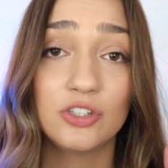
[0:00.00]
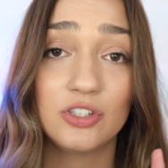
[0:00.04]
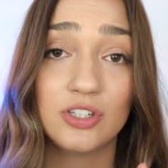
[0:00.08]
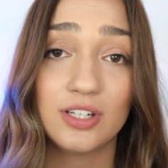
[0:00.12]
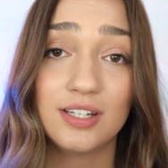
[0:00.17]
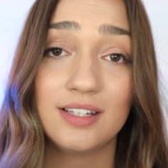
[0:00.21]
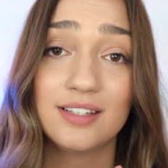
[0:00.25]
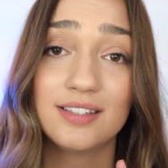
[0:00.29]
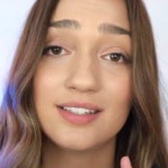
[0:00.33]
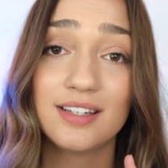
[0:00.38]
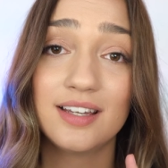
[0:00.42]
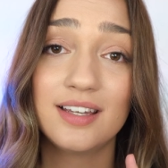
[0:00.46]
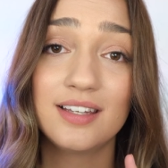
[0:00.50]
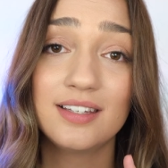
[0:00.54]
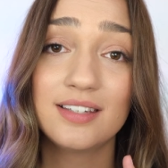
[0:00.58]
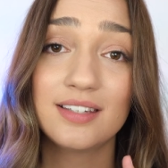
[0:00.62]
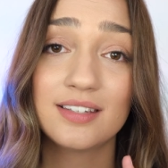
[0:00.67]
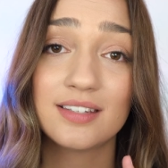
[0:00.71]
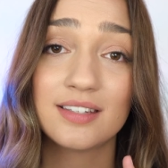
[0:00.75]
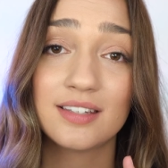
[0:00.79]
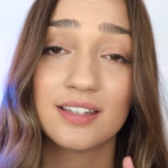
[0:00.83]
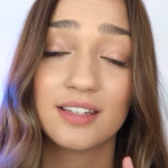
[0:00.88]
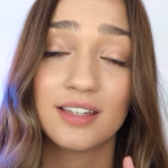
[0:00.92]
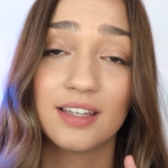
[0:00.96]

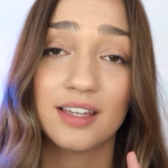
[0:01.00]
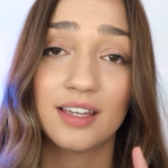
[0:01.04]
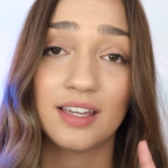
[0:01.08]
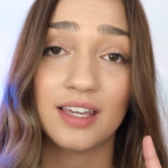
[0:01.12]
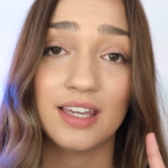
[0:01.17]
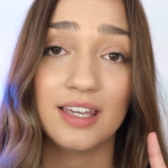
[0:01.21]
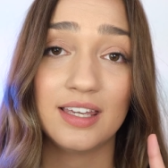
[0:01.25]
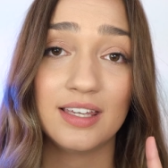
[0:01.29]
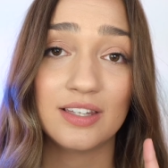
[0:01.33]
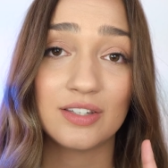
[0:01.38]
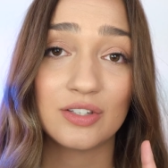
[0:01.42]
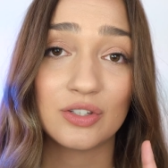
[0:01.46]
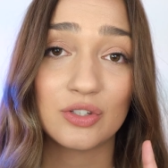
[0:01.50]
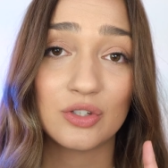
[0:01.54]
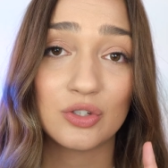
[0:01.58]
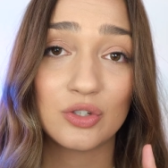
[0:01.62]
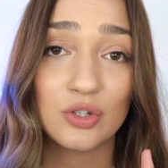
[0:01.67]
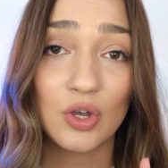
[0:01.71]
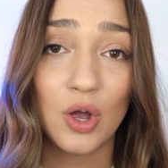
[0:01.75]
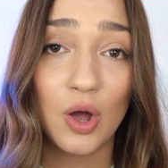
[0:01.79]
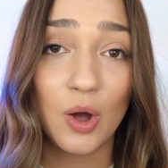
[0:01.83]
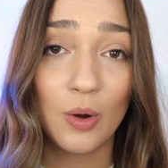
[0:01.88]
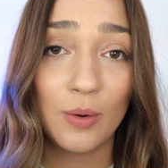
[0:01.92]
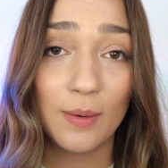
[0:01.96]
Jesus is
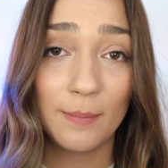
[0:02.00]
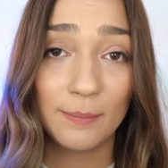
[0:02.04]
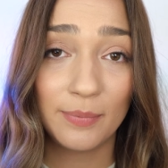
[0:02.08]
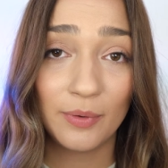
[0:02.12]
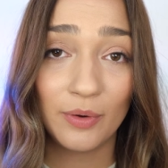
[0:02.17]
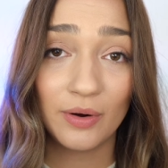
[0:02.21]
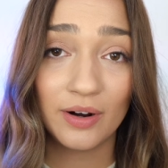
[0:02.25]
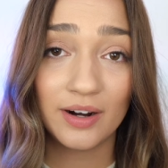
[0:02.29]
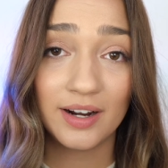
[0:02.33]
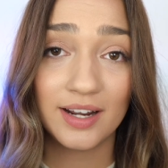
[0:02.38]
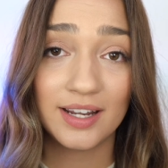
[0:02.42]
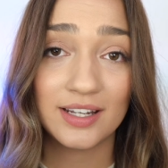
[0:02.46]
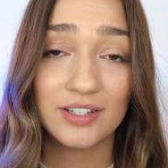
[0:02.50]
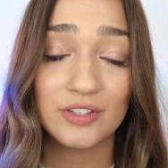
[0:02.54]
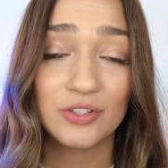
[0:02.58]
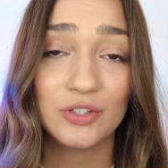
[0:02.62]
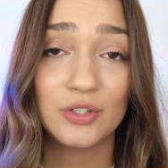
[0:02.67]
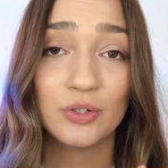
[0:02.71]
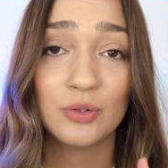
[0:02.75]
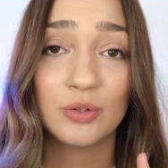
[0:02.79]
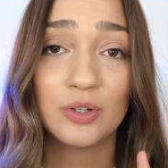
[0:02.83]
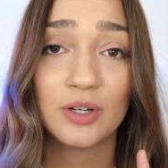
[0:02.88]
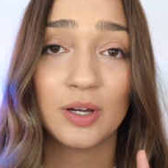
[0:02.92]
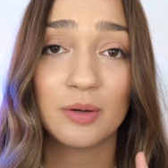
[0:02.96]
so important
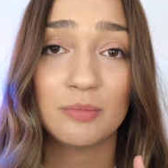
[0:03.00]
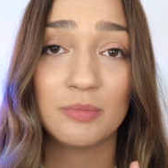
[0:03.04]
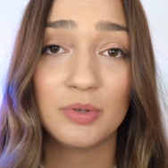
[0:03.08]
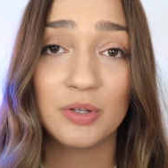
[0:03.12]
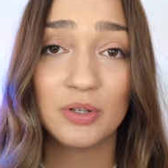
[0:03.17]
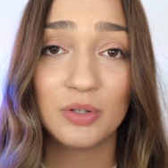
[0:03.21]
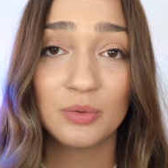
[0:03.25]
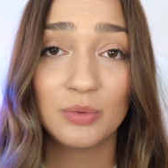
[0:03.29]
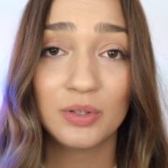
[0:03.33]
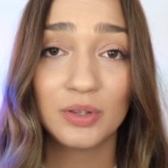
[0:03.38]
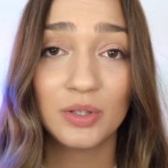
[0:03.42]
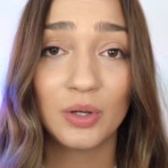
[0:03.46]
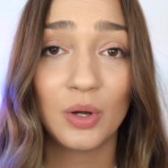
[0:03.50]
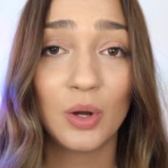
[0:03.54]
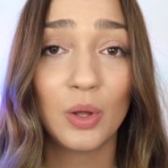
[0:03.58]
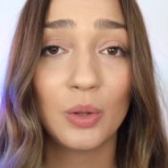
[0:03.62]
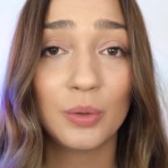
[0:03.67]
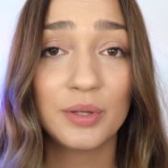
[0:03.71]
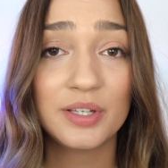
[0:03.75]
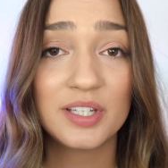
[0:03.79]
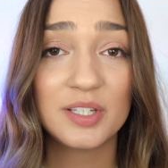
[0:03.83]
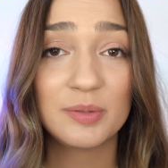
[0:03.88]
to commune with the Holy